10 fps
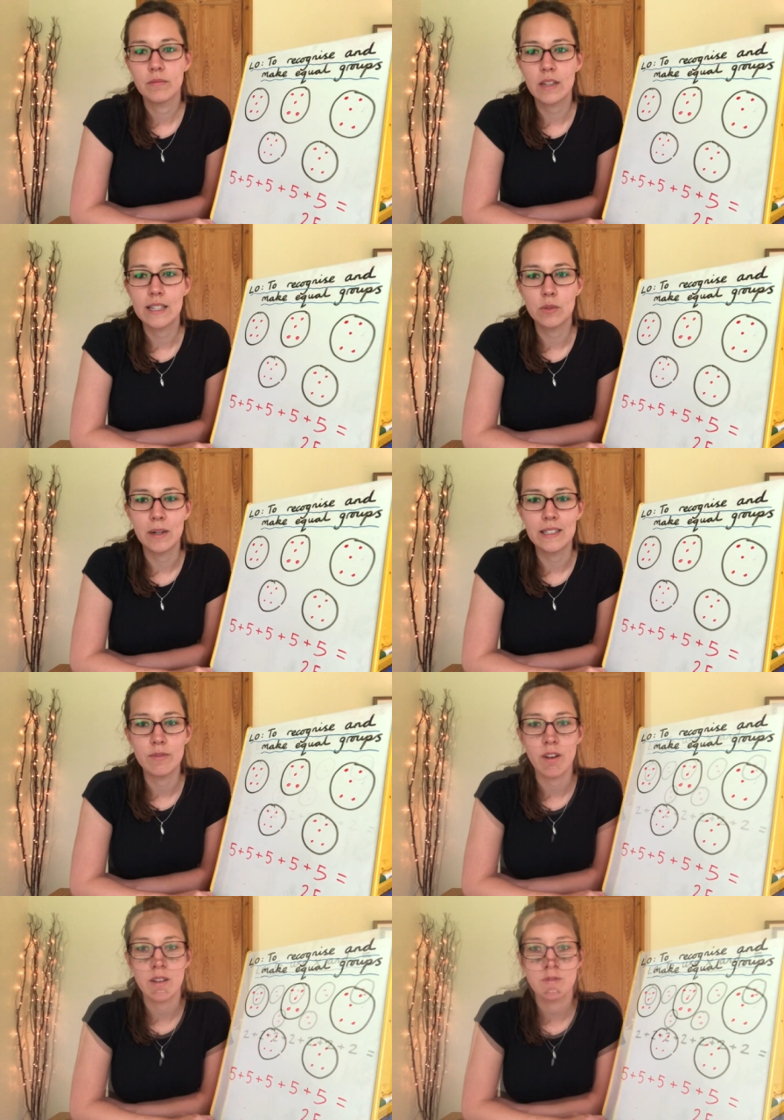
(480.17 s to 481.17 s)
is
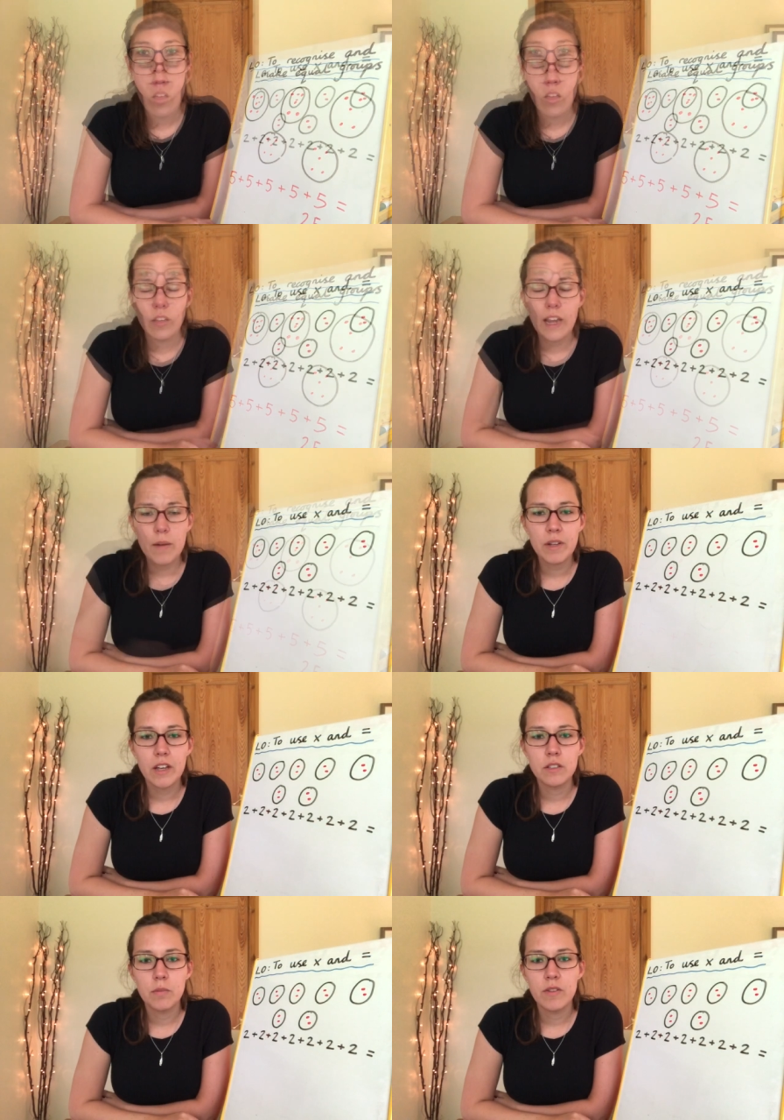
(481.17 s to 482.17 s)
25. Now we're
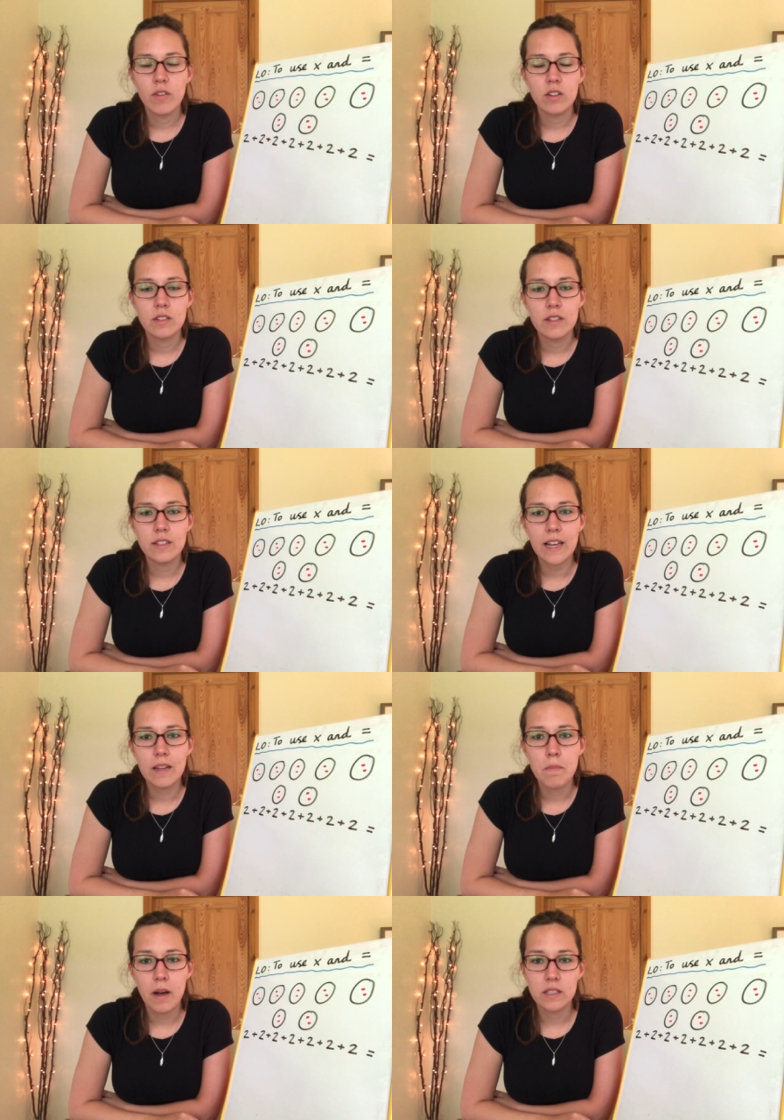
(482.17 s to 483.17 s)
going to move on to the
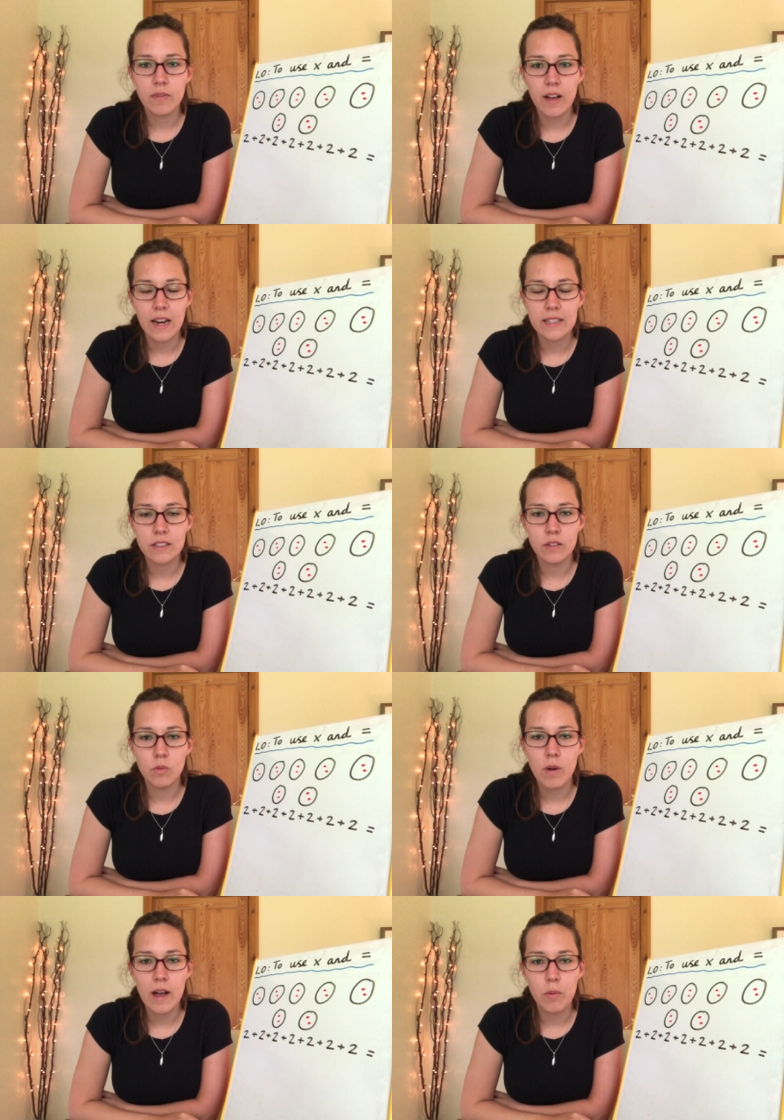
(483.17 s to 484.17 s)
second part of our lesson
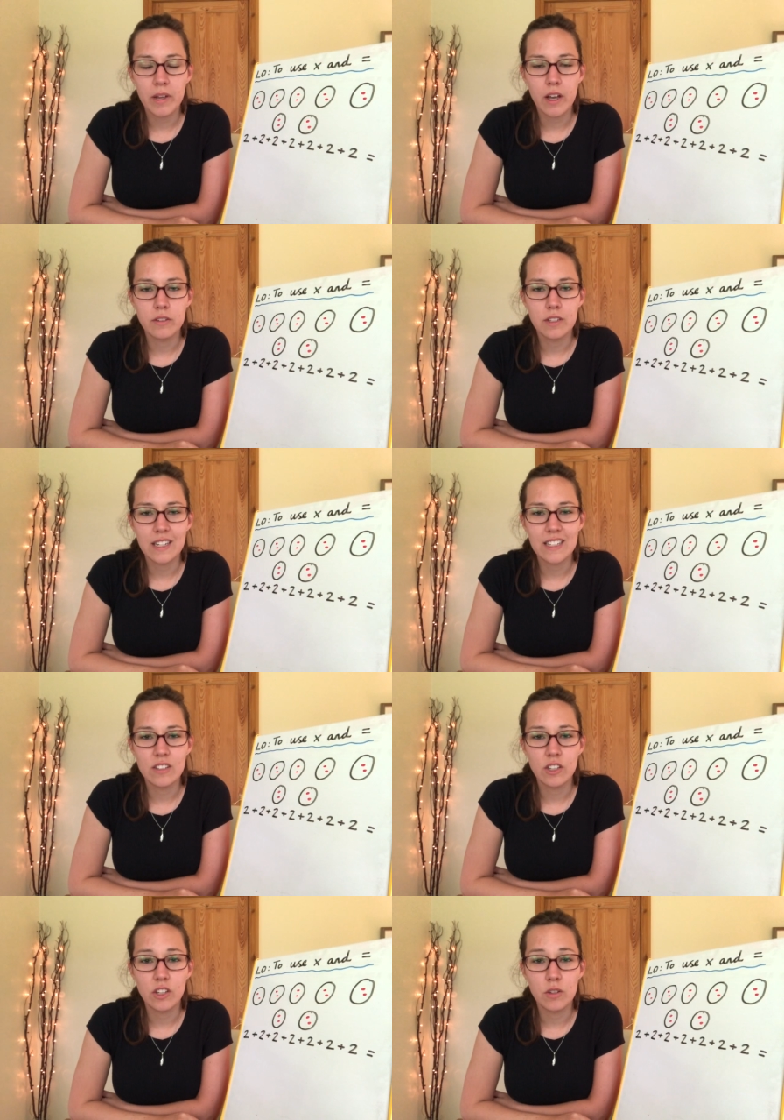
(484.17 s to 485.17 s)
where we're going to need
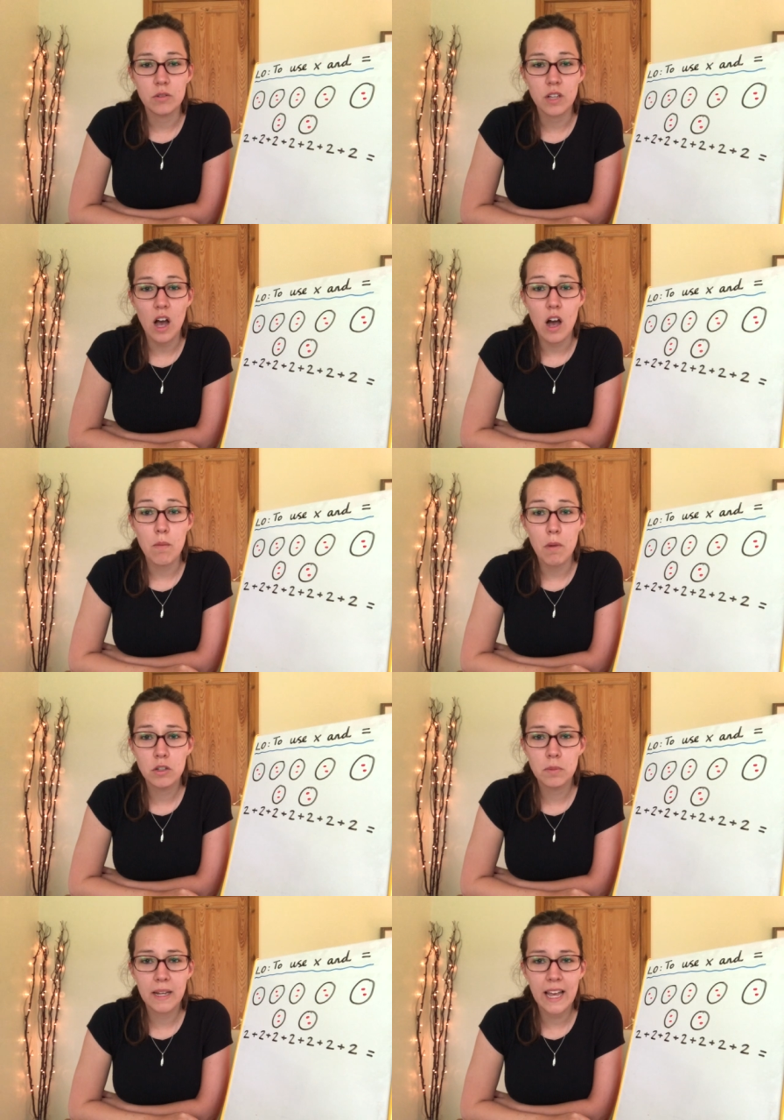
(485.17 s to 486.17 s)
to use our
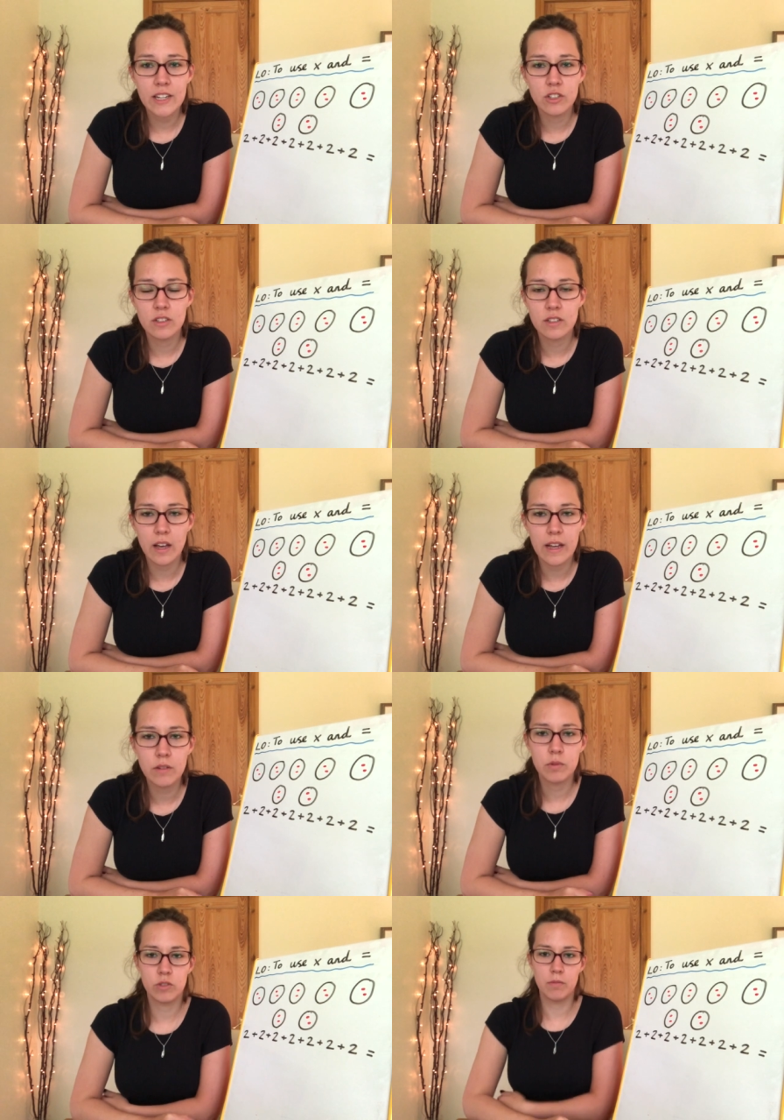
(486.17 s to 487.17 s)
multiplication sign,
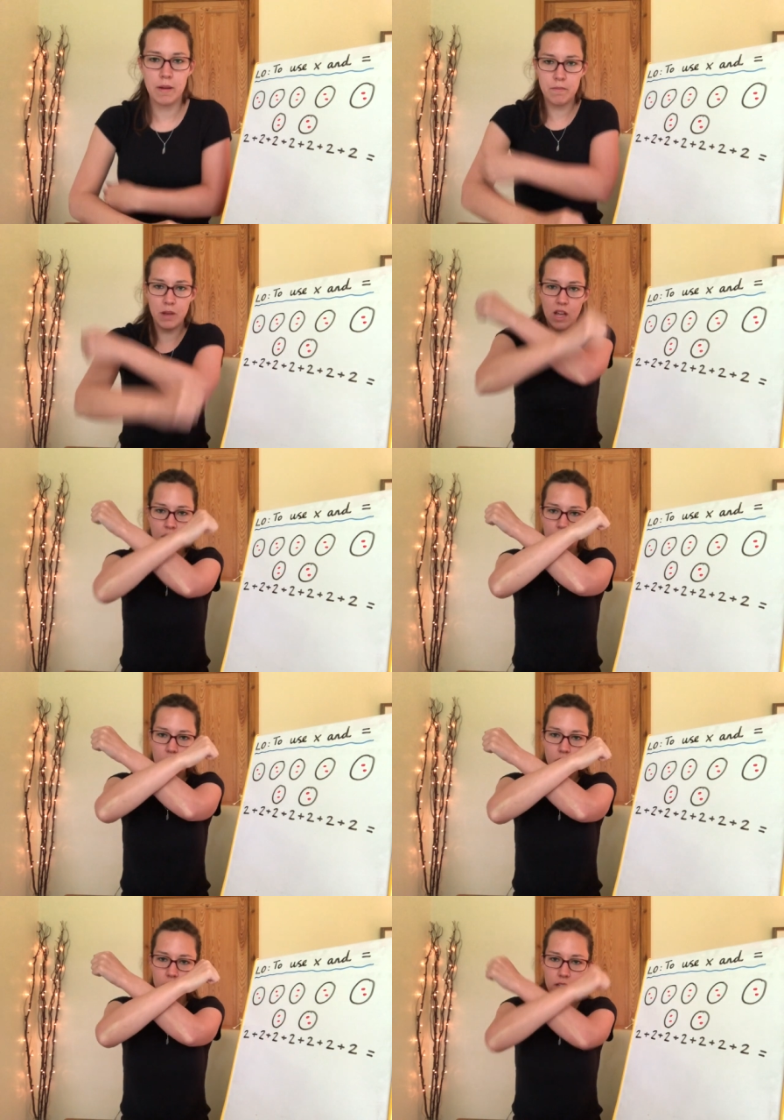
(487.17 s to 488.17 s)
which remember
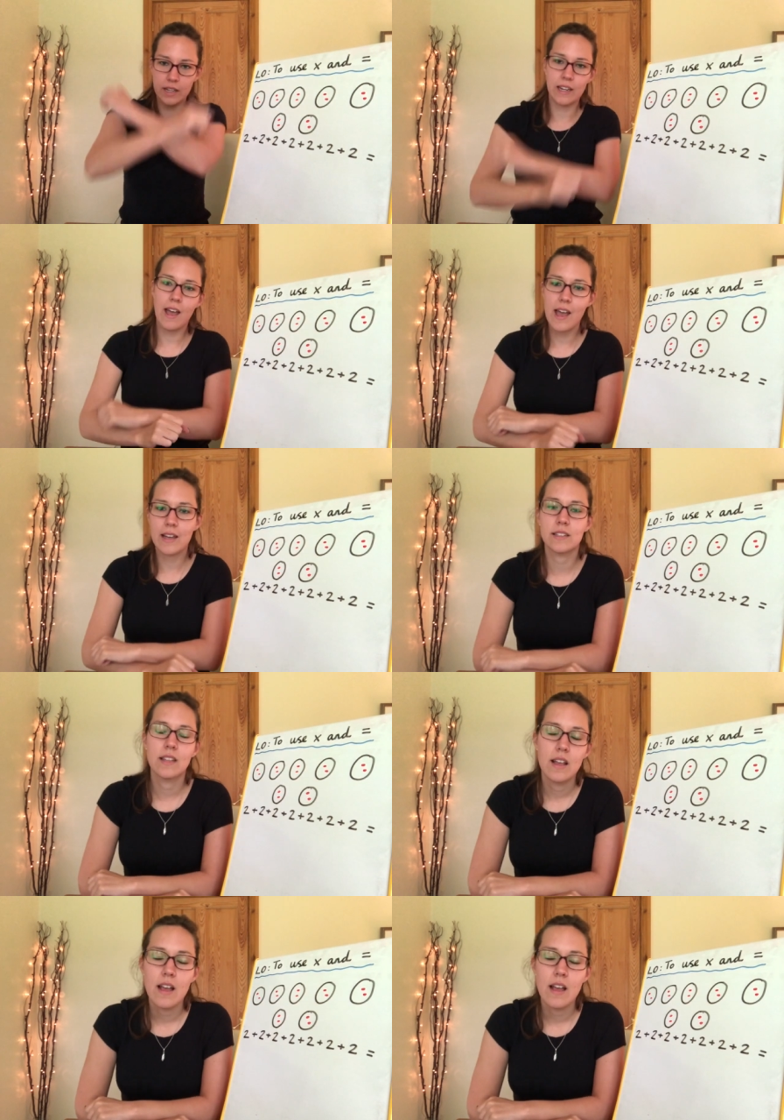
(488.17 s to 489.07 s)
looks like an X,